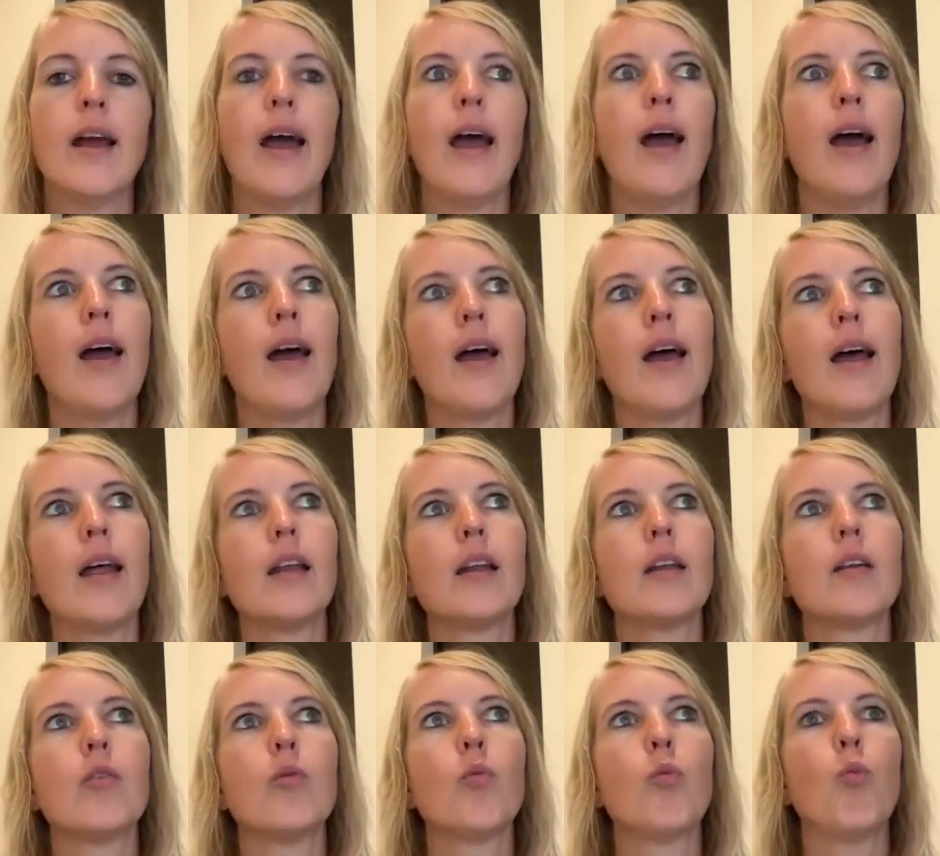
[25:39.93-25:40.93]

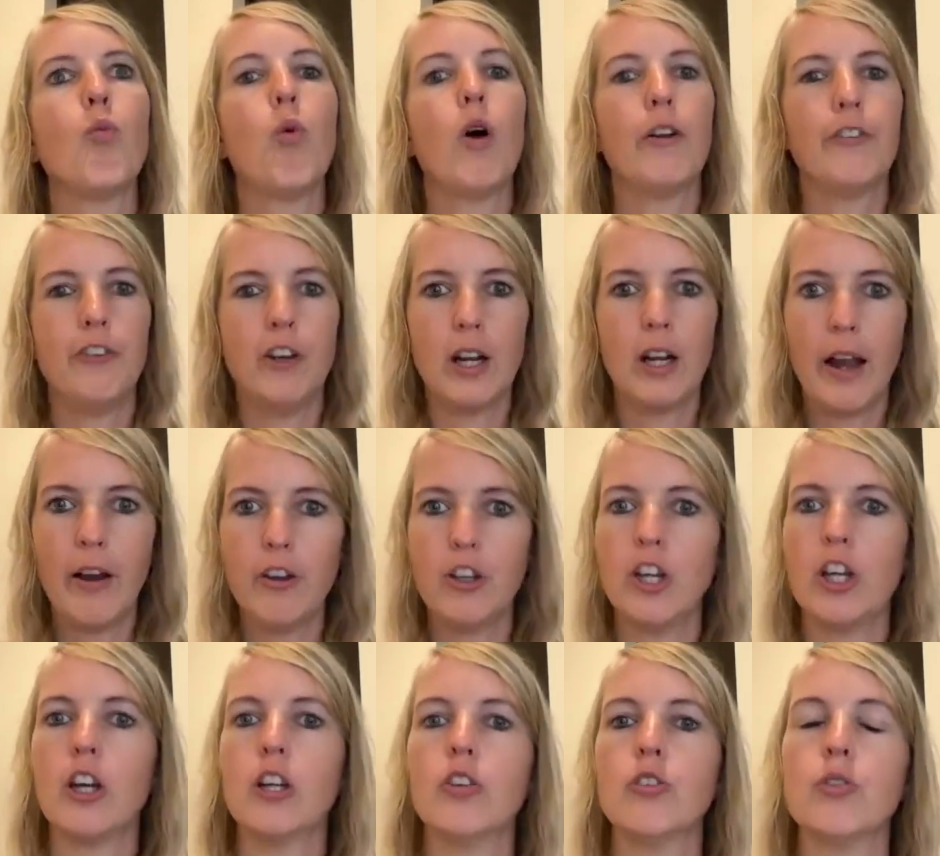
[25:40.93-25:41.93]
and wondering how you're
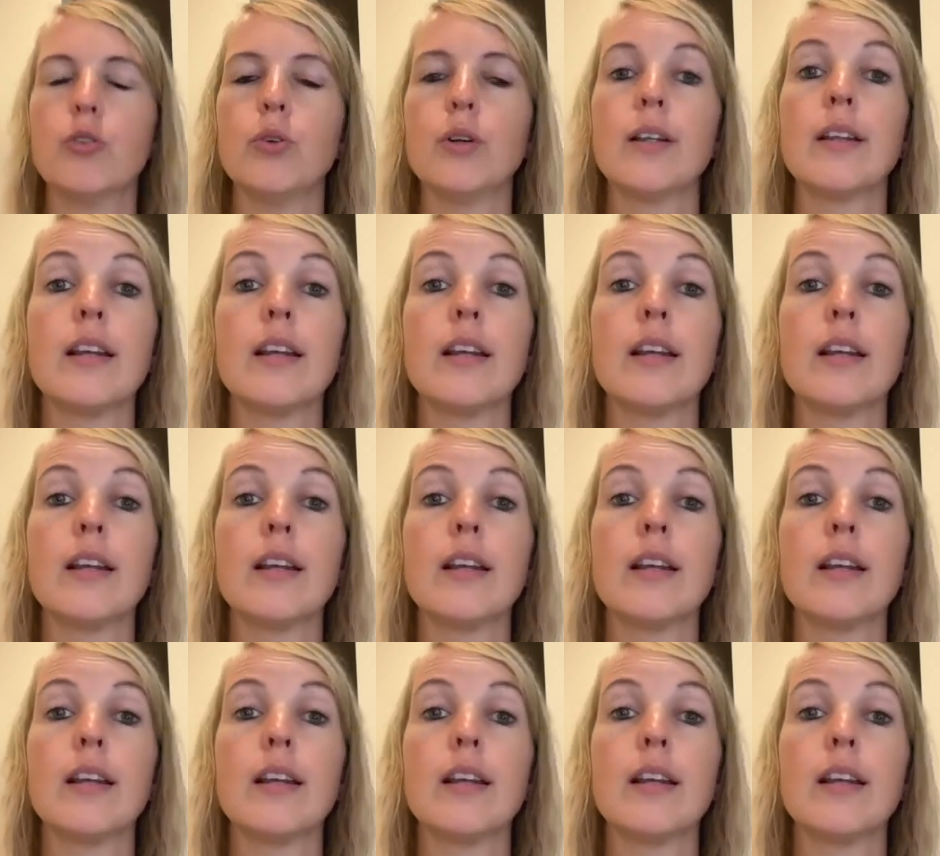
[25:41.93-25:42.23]
going to do it.